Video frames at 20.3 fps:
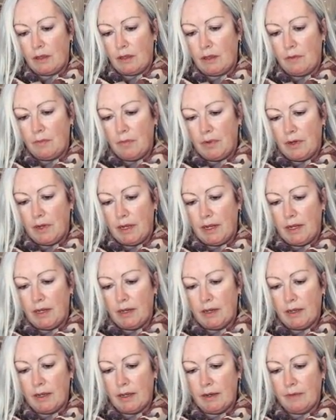
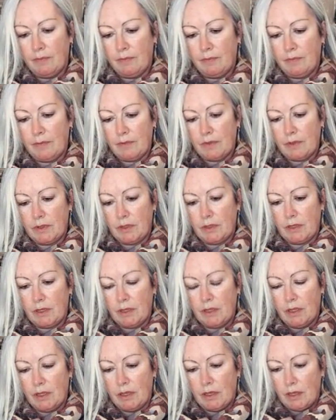completely.
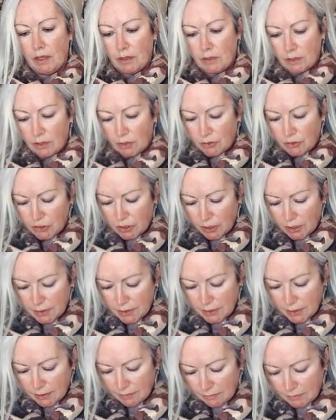So
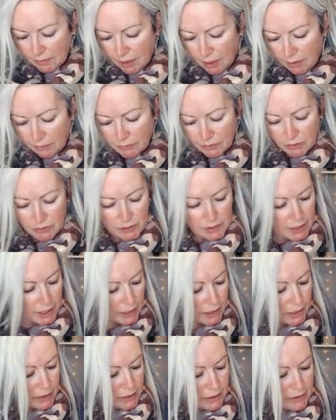just give that a few
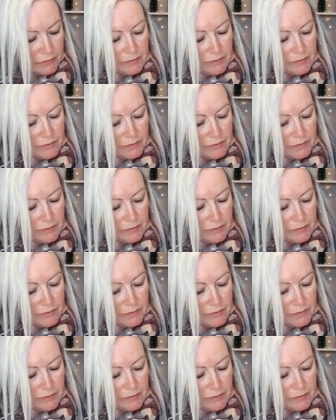seconds.